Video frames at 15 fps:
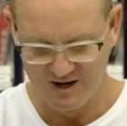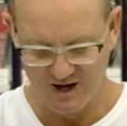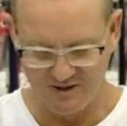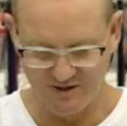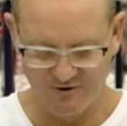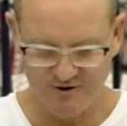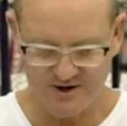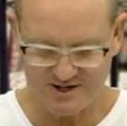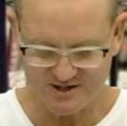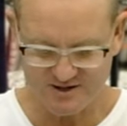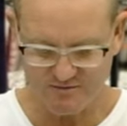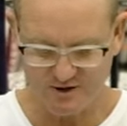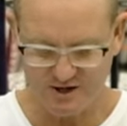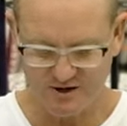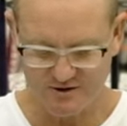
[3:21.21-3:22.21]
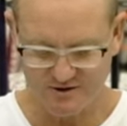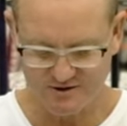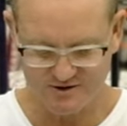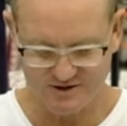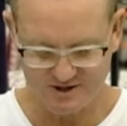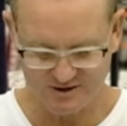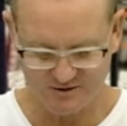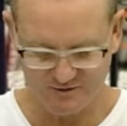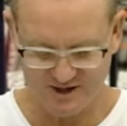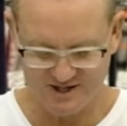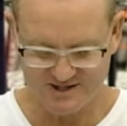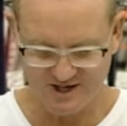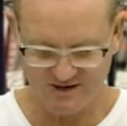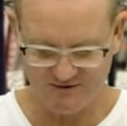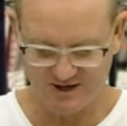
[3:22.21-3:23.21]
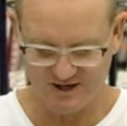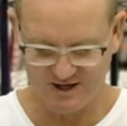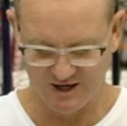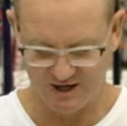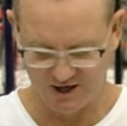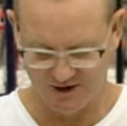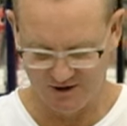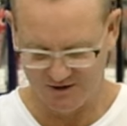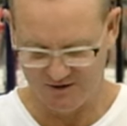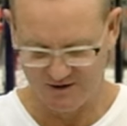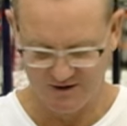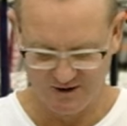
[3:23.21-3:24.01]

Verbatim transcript: And the reason we use the twenty-seven kilo